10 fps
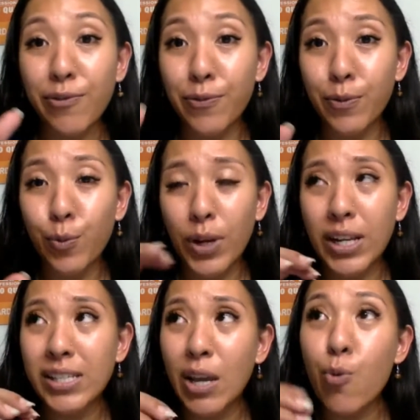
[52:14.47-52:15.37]
when I
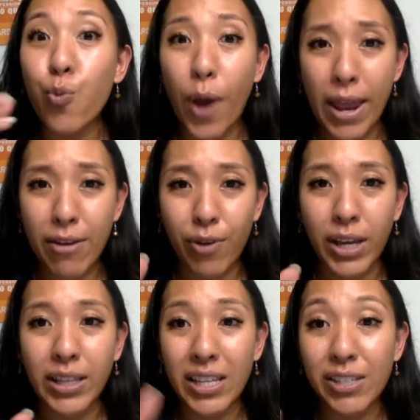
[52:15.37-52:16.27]
say when, right,
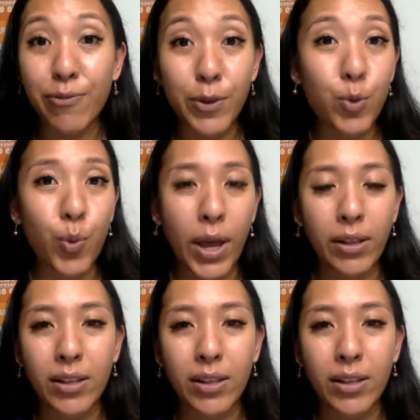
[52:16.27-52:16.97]
there's a few when.